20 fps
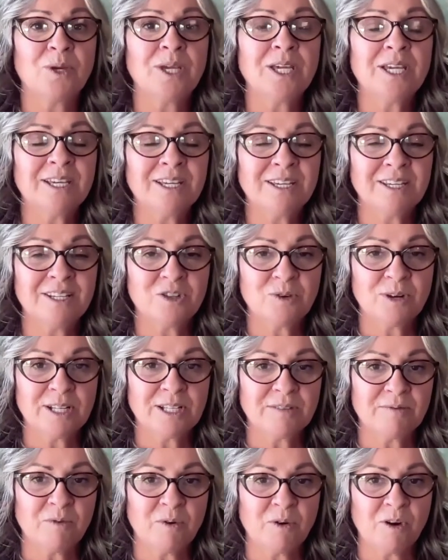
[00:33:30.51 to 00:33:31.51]
we
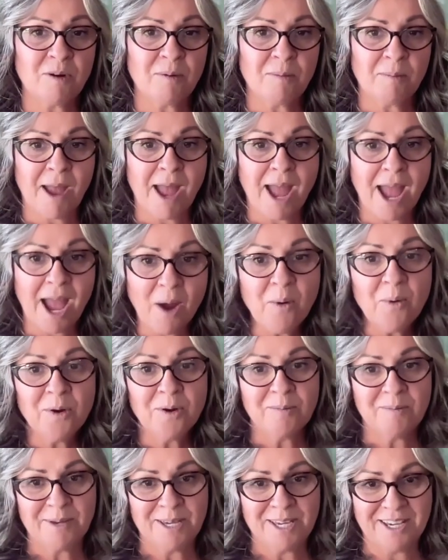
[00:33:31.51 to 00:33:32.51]
transform
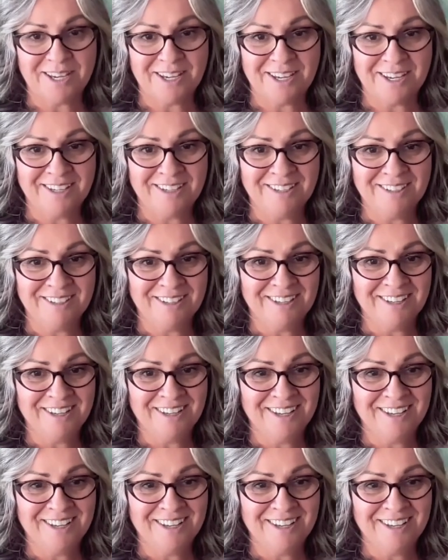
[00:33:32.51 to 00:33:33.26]
our being.